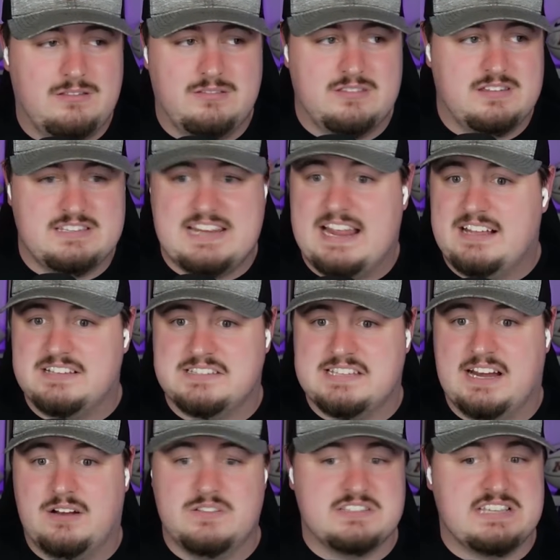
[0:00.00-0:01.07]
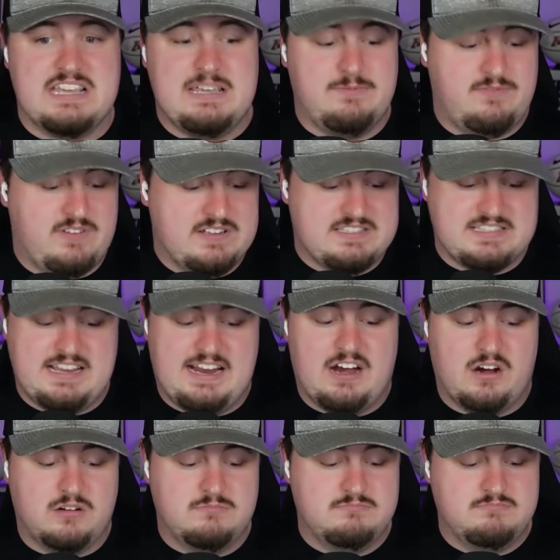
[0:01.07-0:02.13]
The talent's there, the scheme fits
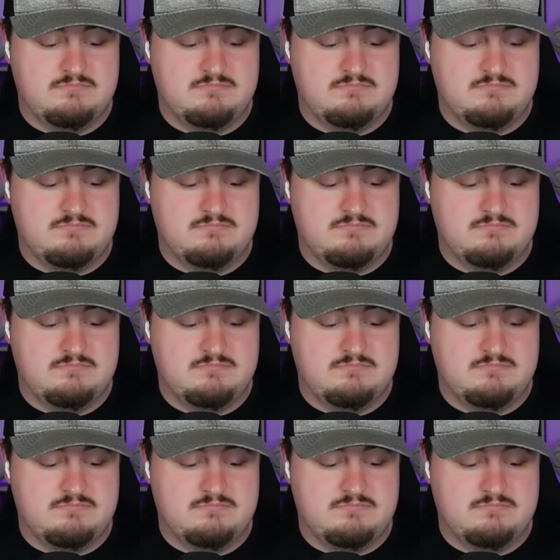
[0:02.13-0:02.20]
there.